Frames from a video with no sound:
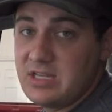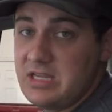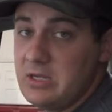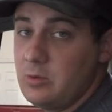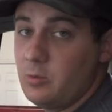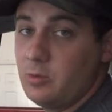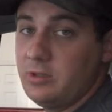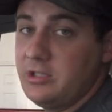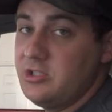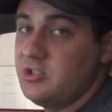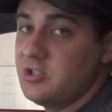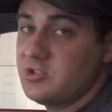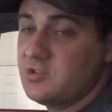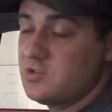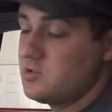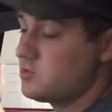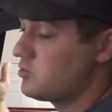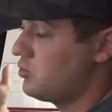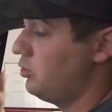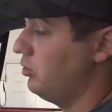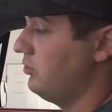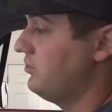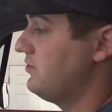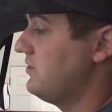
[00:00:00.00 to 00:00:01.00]
equally just as
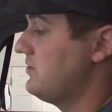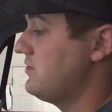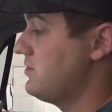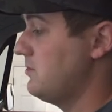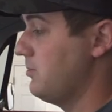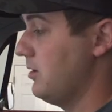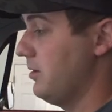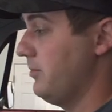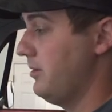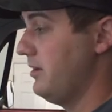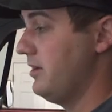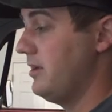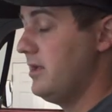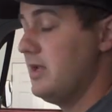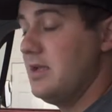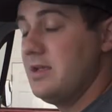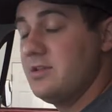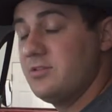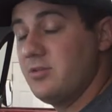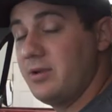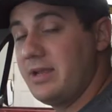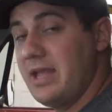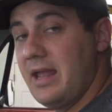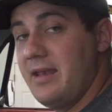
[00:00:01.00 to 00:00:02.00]
cool as this Suburban.
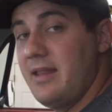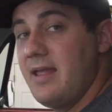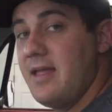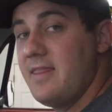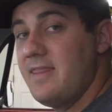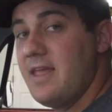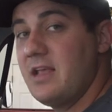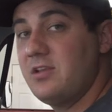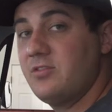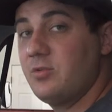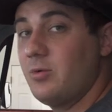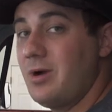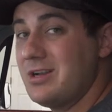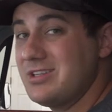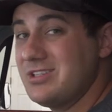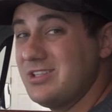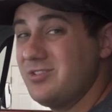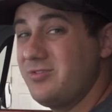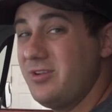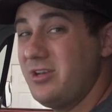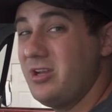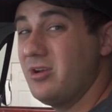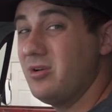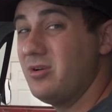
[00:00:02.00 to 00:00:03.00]
So again, thanks for watching
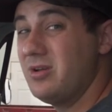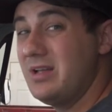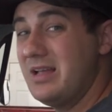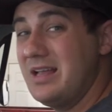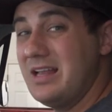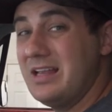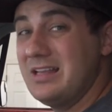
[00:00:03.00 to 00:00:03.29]
this video.